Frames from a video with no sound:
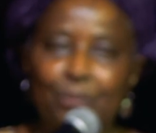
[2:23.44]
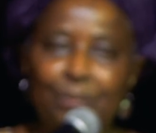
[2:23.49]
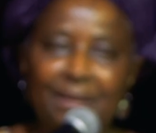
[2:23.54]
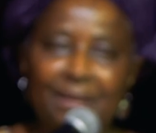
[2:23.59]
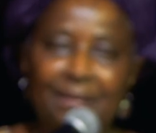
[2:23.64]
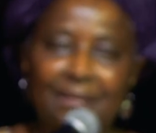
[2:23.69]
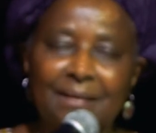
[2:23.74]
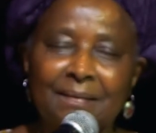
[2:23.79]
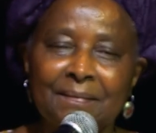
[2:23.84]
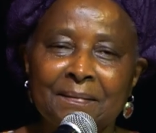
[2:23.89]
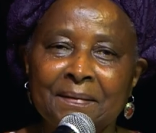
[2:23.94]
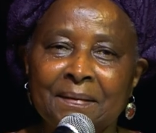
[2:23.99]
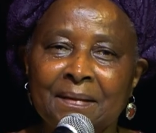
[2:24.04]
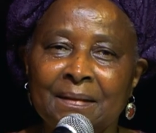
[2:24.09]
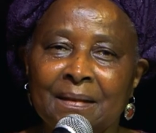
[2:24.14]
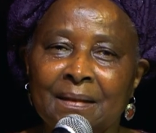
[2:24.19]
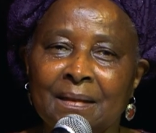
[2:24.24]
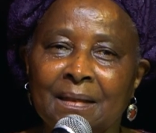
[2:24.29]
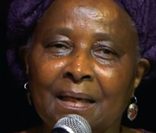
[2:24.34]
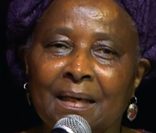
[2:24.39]
with,
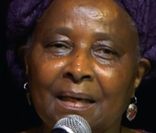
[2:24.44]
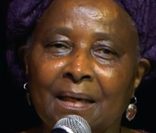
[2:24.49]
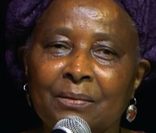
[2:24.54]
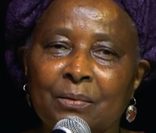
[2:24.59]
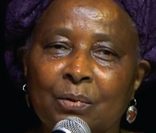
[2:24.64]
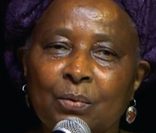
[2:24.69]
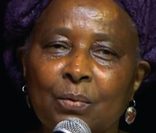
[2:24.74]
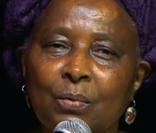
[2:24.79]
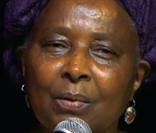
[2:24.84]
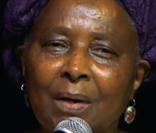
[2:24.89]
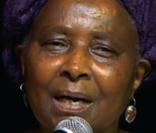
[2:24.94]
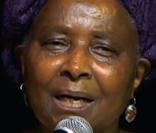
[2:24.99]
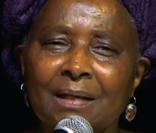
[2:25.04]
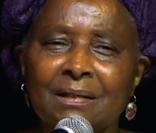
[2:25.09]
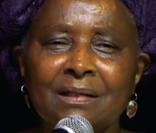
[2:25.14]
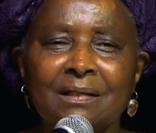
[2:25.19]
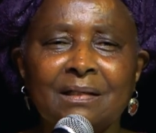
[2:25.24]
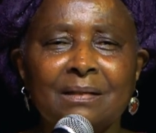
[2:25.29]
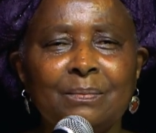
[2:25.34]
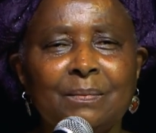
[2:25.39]
and who
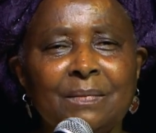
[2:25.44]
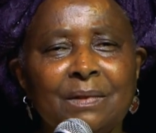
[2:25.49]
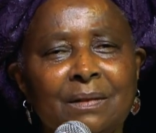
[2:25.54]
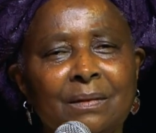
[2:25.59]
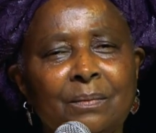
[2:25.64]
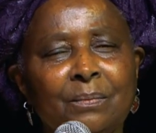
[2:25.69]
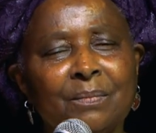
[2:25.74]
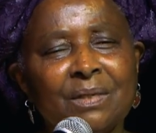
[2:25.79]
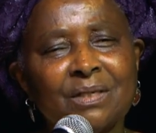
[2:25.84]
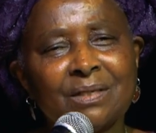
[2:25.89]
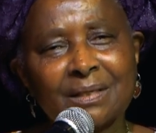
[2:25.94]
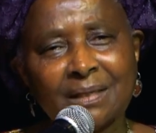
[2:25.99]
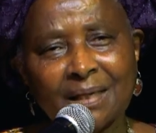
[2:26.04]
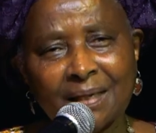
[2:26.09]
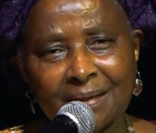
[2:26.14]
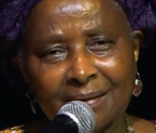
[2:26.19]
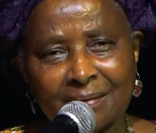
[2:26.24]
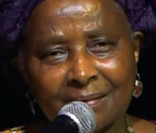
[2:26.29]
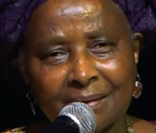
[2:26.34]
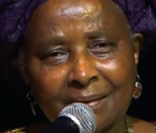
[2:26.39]
asked me,
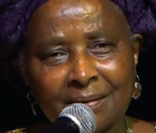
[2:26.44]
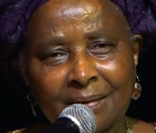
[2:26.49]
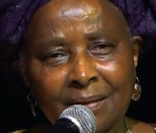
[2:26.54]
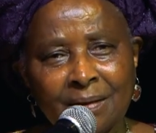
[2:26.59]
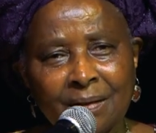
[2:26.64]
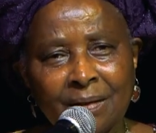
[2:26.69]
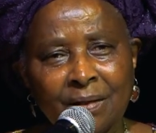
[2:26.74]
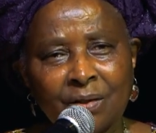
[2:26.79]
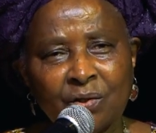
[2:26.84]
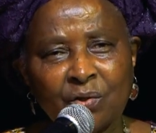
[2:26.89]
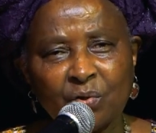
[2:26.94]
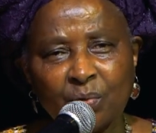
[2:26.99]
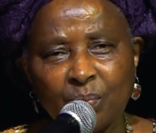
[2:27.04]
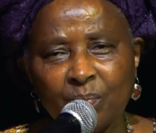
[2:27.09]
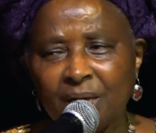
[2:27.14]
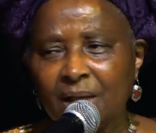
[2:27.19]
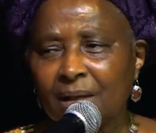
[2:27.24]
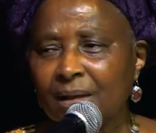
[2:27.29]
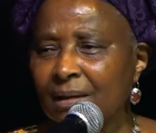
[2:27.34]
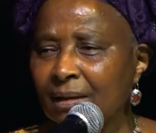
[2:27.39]
Micere, you
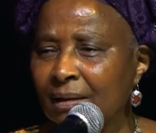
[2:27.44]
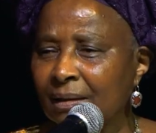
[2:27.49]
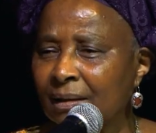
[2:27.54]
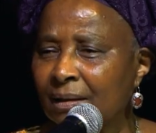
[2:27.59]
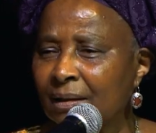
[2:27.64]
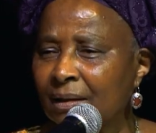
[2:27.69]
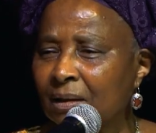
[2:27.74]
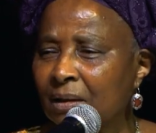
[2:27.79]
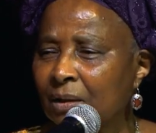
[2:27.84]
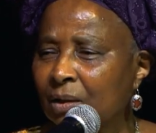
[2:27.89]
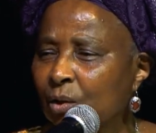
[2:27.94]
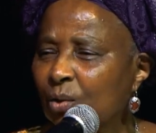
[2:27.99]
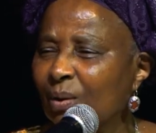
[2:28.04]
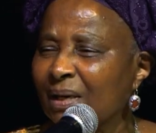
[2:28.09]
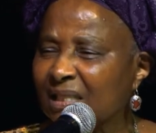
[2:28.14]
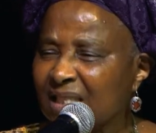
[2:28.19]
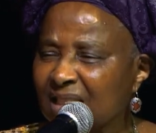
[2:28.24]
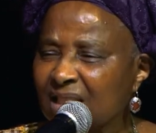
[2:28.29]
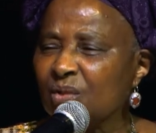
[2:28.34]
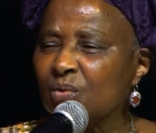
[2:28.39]
mean you
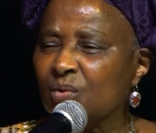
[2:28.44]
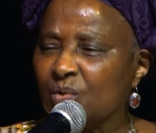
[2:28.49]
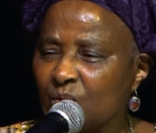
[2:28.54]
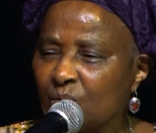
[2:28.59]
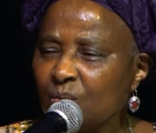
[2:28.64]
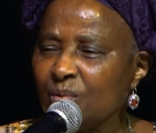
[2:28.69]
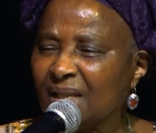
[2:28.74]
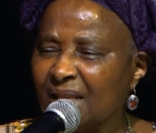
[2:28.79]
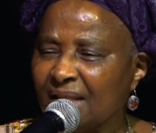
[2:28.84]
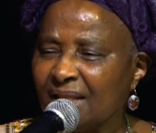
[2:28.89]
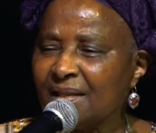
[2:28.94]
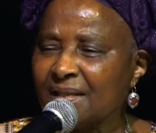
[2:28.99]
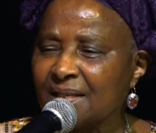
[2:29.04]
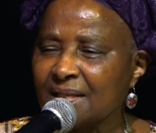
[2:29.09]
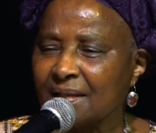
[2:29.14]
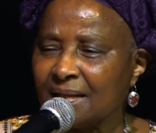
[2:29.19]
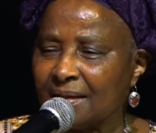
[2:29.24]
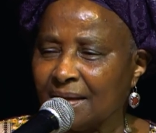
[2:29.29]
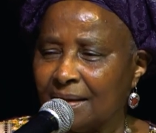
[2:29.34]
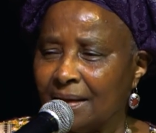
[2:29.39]
are still doing
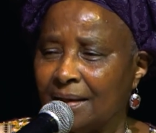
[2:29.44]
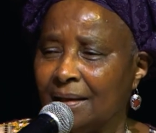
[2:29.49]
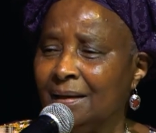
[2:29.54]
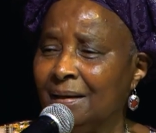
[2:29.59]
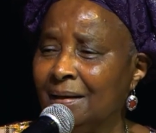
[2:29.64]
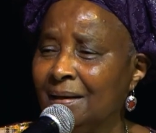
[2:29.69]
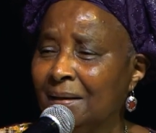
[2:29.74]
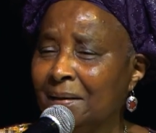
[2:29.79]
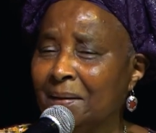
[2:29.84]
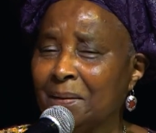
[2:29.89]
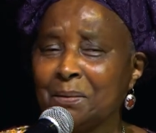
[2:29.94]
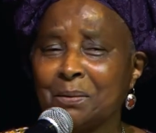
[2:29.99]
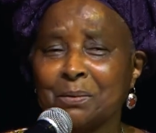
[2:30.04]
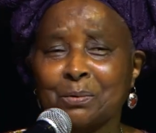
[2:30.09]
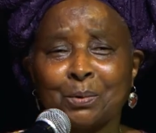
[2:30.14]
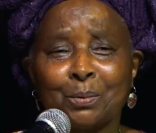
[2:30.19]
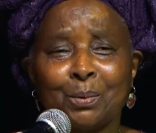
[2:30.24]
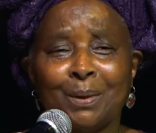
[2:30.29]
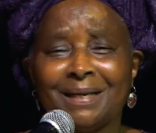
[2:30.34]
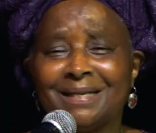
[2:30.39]
this thing?
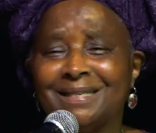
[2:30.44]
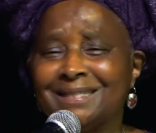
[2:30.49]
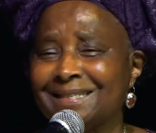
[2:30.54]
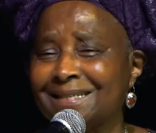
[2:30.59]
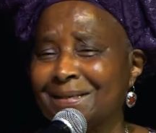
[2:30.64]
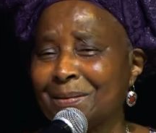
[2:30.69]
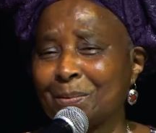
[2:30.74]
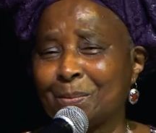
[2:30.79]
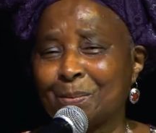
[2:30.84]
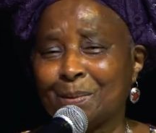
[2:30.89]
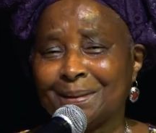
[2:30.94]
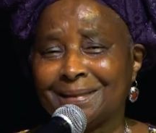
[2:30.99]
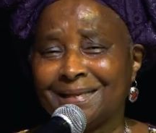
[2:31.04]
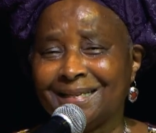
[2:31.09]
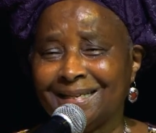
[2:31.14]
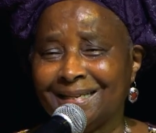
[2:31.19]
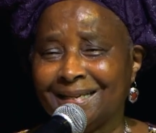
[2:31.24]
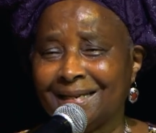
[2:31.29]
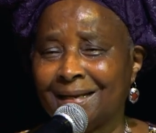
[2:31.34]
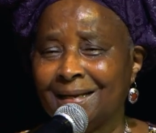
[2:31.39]
So I said, what
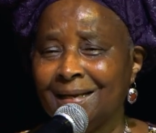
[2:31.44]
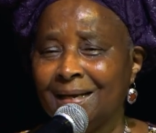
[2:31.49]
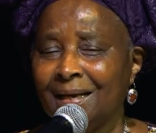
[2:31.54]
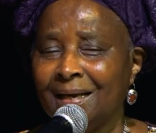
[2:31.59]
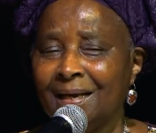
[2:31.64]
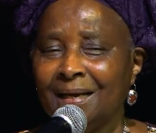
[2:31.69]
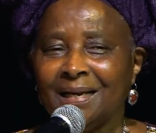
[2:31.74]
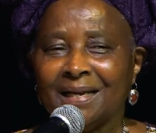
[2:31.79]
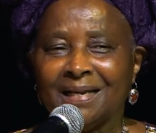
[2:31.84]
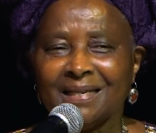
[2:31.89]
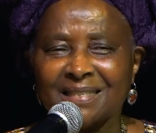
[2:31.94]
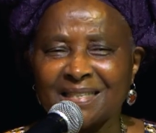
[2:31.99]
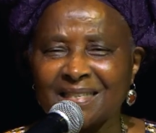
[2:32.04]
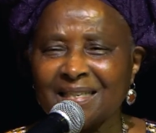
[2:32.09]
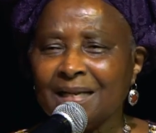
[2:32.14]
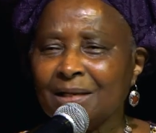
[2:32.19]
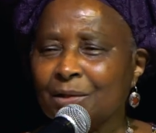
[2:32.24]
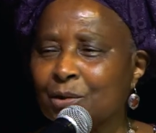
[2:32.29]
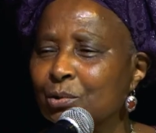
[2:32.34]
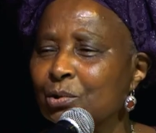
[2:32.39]
thing? He
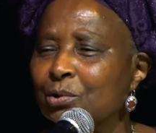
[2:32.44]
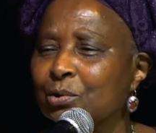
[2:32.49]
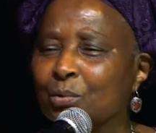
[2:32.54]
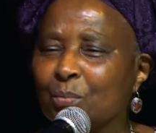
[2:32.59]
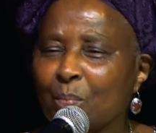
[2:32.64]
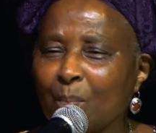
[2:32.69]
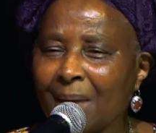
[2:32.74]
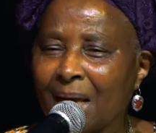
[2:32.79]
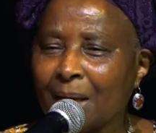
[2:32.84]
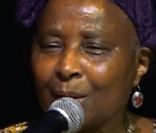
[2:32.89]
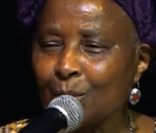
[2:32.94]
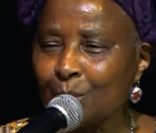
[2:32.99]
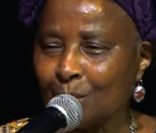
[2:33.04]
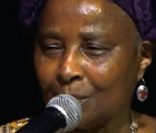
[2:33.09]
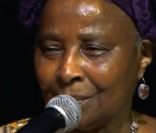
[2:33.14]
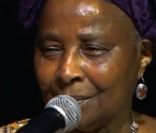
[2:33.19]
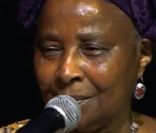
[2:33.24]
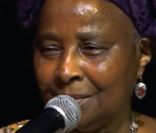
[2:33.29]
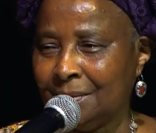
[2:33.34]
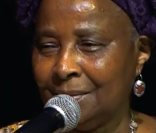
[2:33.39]
said, you should
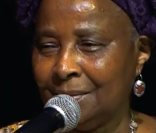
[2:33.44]
mellow.